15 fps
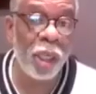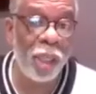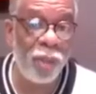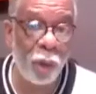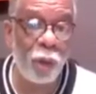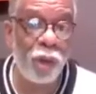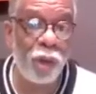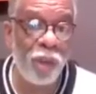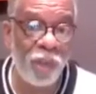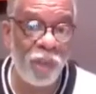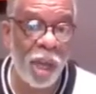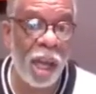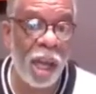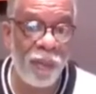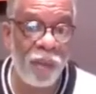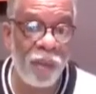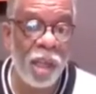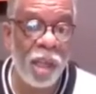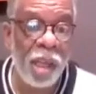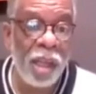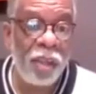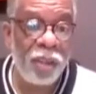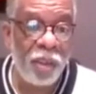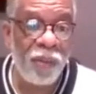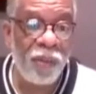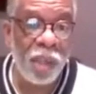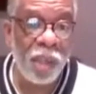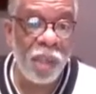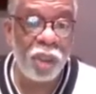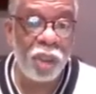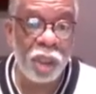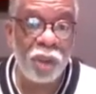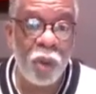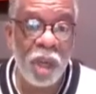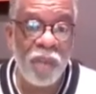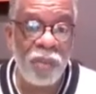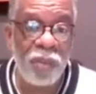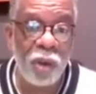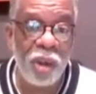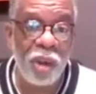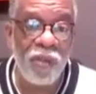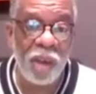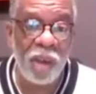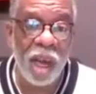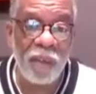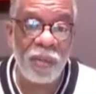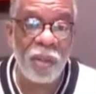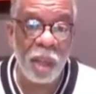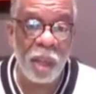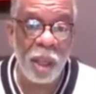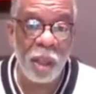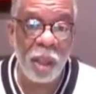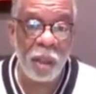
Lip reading: the 2035, to finish the 2035